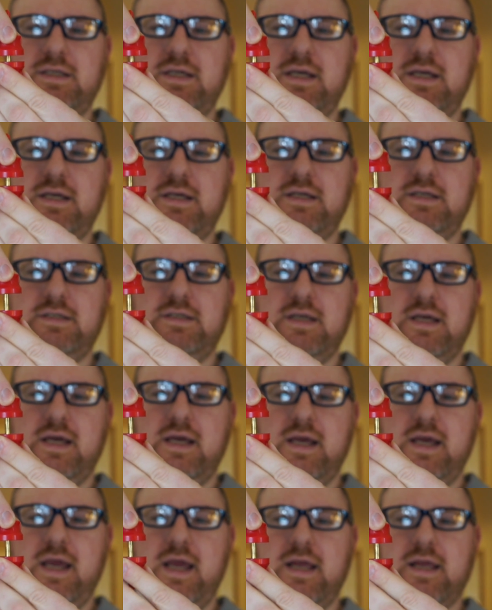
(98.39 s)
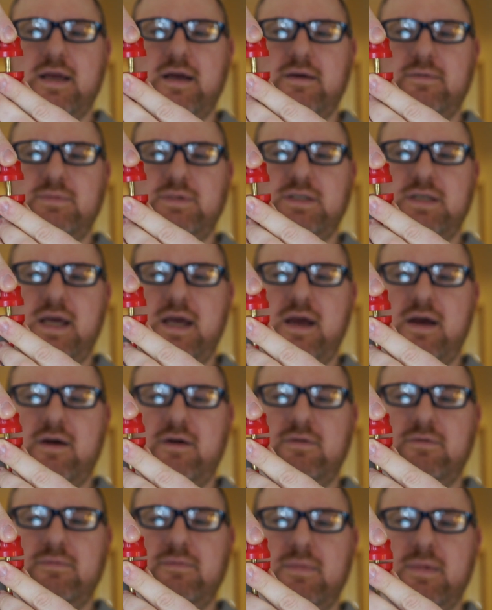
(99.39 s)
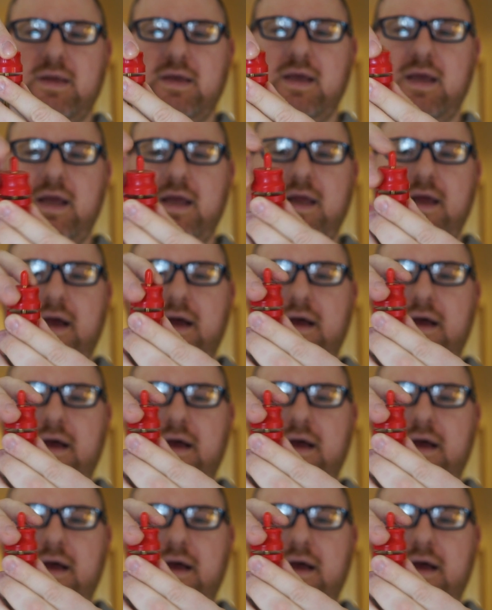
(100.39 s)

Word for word: is it comes down it,